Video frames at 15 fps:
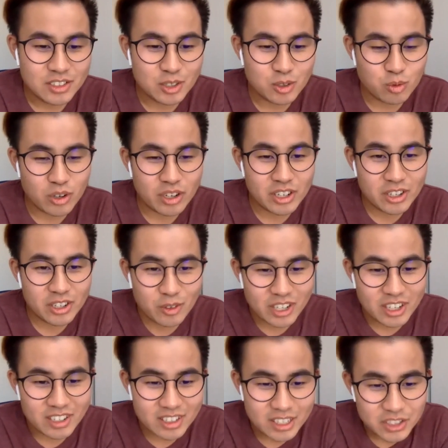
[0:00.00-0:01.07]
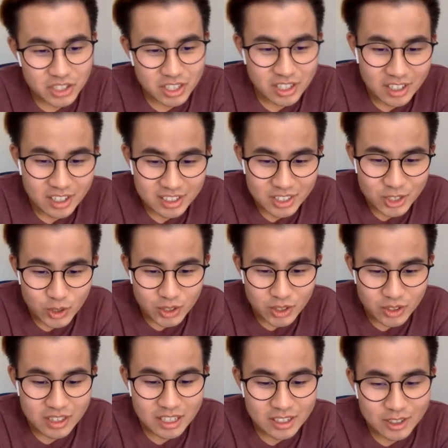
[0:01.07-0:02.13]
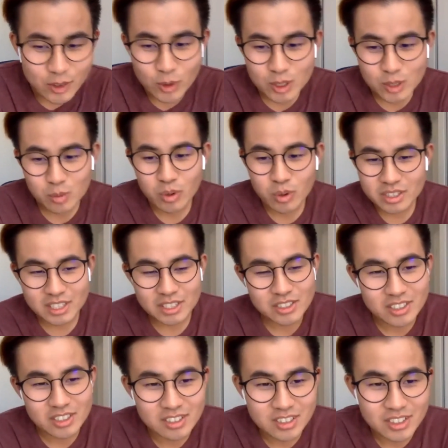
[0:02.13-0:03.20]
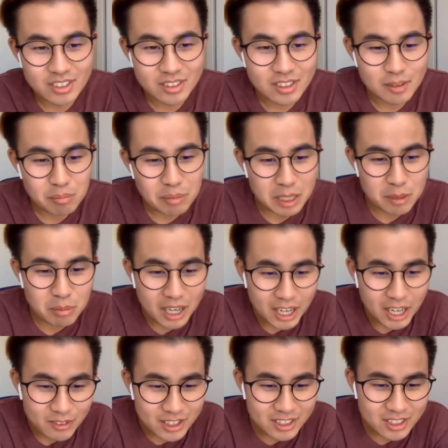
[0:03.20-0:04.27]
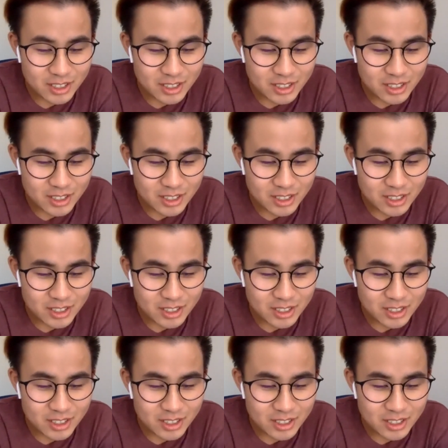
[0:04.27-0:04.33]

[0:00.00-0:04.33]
just running around as you guys are doing your thing, always wanting to be a part of it.